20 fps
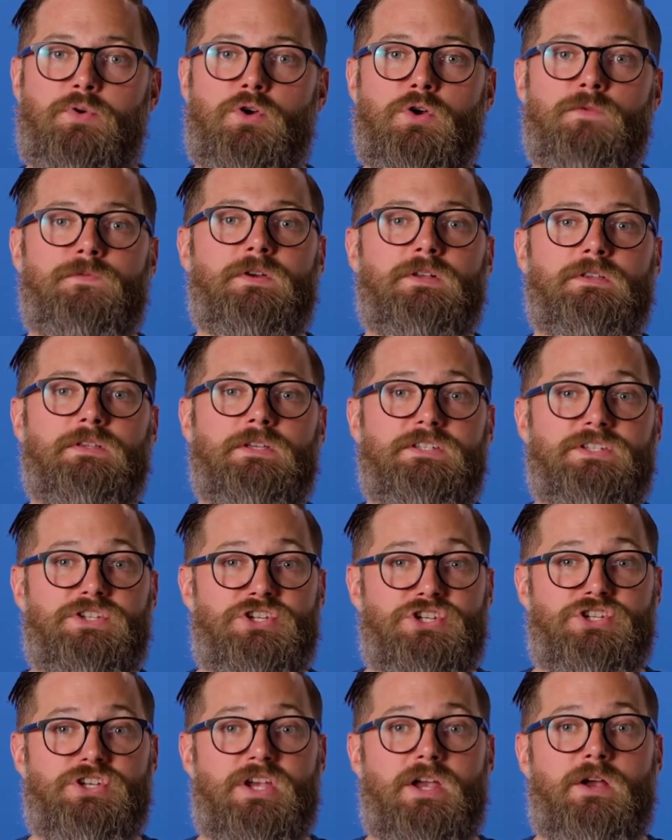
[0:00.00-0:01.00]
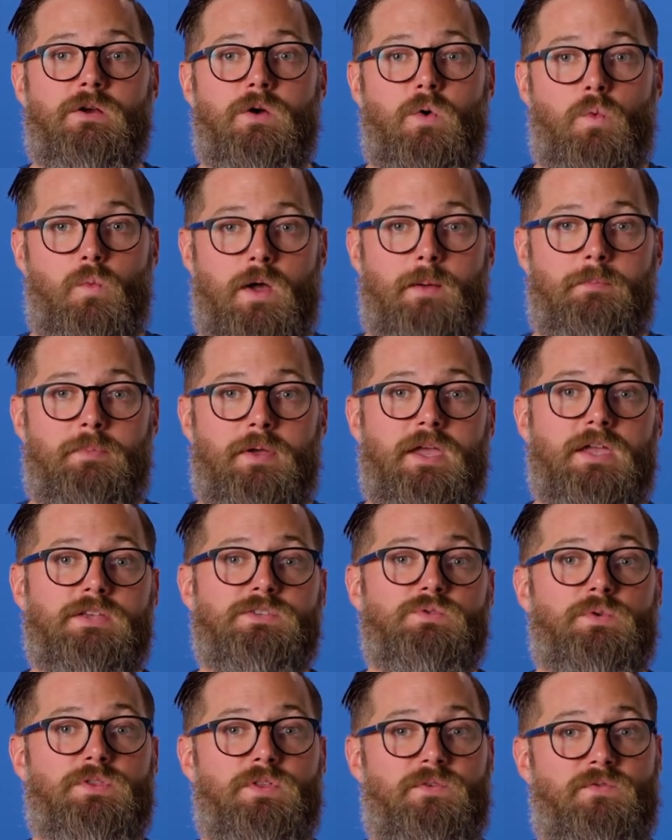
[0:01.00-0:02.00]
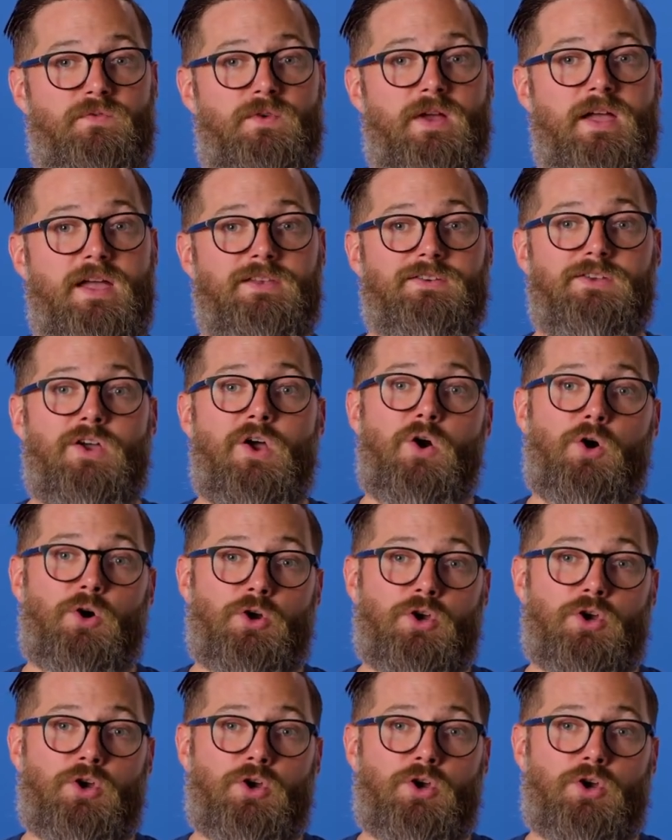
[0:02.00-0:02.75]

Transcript: perfectly to share a web page with a friend or